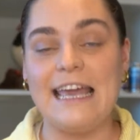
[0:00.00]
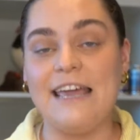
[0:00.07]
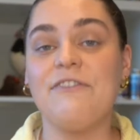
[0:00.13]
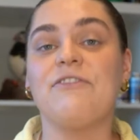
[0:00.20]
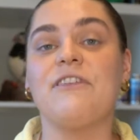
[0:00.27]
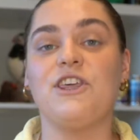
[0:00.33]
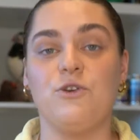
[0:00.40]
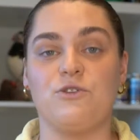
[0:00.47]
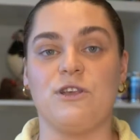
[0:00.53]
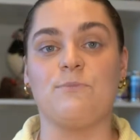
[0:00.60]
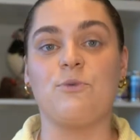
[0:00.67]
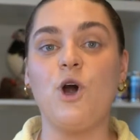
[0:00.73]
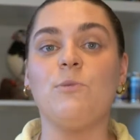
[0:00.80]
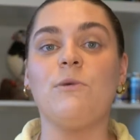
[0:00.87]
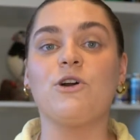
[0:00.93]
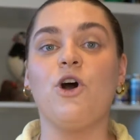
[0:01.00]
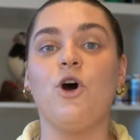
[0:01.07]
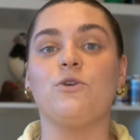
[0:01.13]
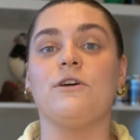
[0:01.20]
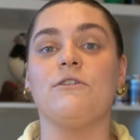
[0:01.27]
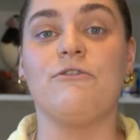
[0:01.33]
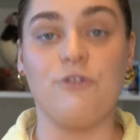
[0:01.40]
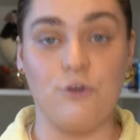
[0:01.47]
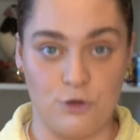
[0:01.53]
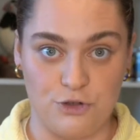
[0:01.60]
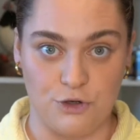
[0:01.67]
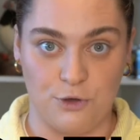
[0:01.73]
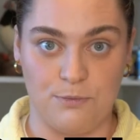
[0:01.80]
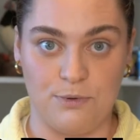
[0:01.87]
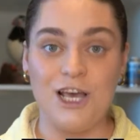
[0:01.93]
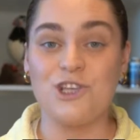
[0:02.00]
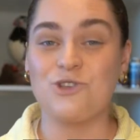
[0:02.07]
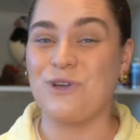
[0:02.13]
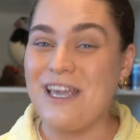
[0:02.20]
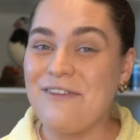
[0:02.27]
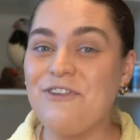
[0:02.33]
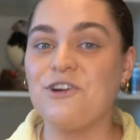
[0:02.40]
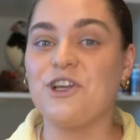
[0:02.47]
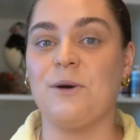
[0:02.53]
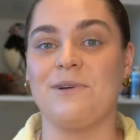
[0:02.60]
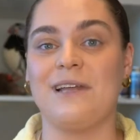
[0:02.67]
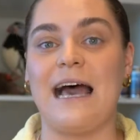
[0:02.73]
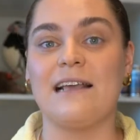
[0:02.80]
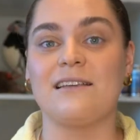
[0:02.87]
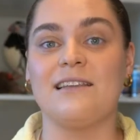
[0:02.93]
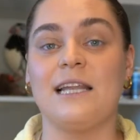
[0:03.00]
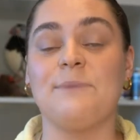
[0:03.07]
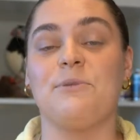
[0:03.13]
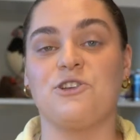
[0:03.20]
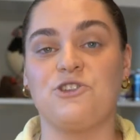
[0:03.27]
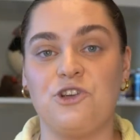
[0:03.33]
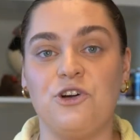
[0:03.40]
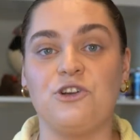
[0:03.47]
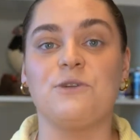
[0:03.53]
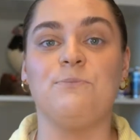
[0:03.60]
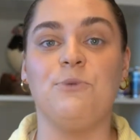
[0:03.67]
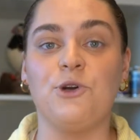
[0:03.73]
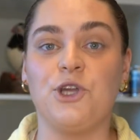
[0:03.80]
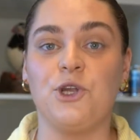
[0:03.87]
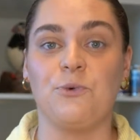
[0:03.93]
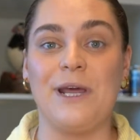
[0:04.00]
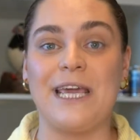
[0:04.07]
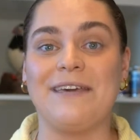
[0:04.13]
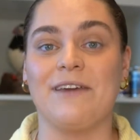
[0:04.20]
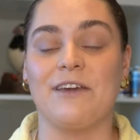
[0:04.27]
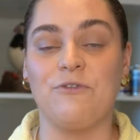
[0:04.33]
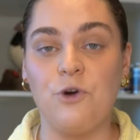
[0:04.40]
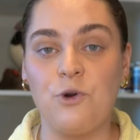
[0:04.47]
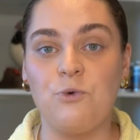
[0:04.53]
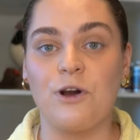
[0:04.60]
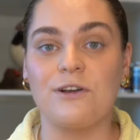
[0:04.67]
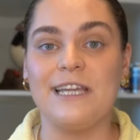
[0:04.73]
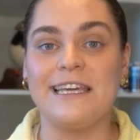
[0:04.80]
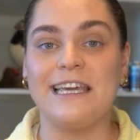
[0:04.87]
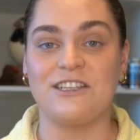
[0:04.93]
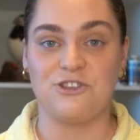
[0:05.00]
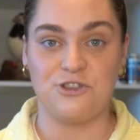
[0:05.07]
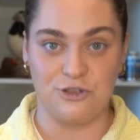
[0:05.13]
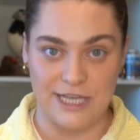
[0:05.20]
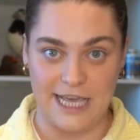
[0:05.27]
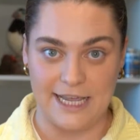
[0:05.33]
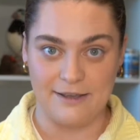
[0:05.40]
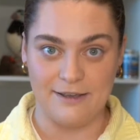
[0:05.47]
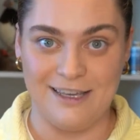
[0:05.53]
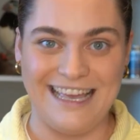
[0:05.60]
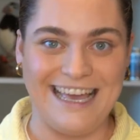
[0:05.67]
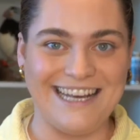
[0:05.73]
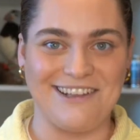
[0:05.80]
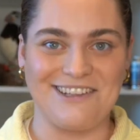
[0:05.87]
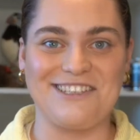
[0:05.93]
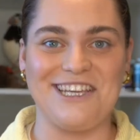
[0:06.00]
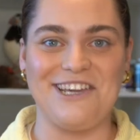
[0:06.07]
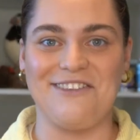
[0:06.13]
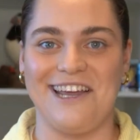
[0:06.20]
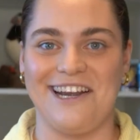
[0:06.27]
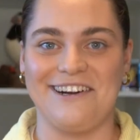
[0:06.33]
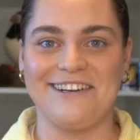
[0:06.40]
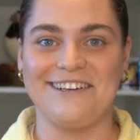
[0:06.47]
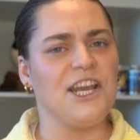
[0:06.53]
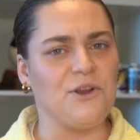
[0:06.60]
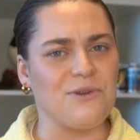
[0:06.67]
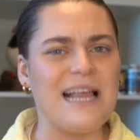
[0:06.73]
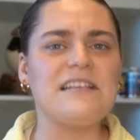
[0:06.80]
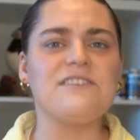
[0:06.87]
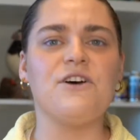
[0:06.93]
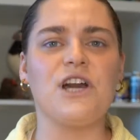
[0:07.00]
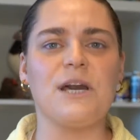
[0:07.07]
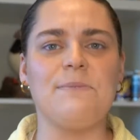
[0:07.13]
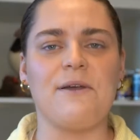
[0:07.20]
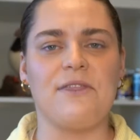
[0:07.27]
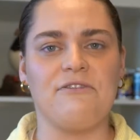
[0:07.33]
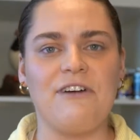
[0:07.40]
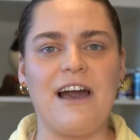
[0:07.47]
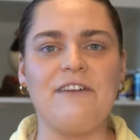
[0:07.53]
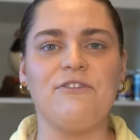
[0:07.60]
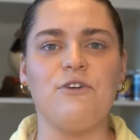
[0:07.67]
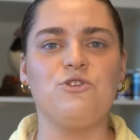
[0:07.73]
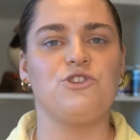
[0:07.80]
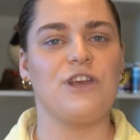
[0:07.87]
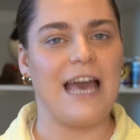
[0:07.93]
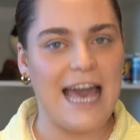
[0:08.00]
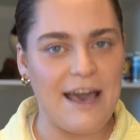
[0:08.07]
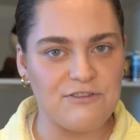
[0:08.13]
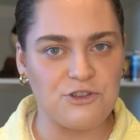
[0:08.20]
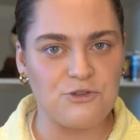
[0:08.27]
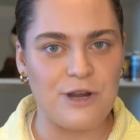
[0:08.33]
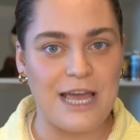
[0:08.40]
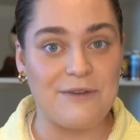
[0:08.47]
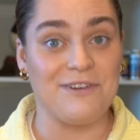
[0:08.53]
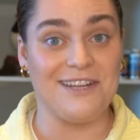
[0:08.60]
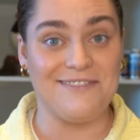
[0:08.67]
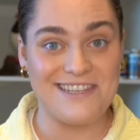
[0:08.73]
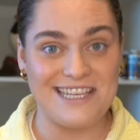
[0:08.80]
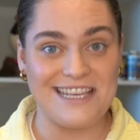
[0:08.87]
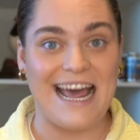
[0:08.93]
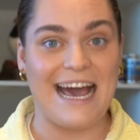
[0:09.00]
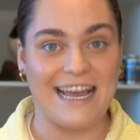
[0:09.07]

if they use the promo code FOODTUBE. So if you're coming to Iceland, be sure to book your Reykjavik Food Walk tickets today. And I'll see you there. Now let's talk about the 5 foods you have to try when you visit